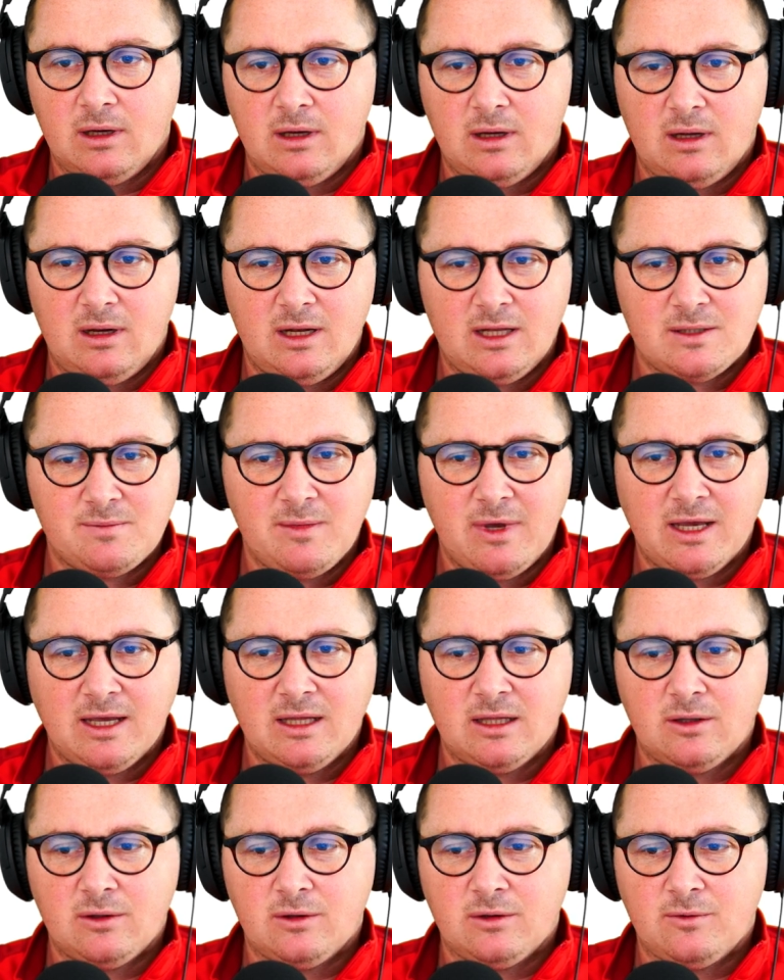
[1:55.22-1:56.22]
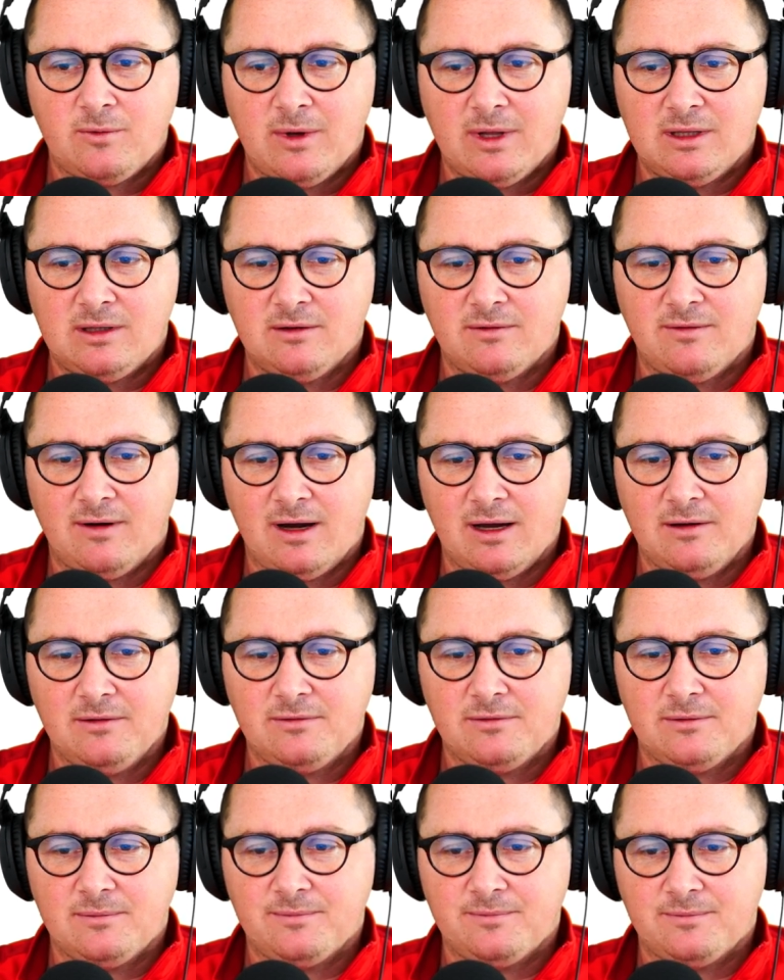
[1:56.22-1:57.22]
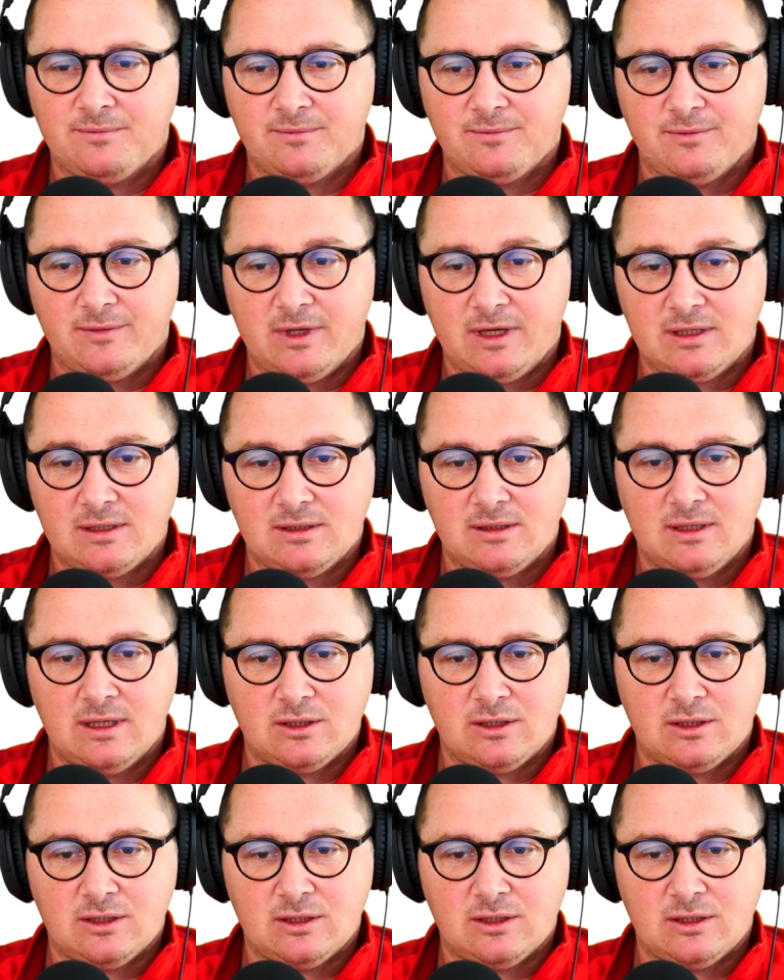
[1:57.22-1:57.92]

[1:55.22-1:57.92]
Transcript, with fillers: Uh, let's make it twenty-five. Yes,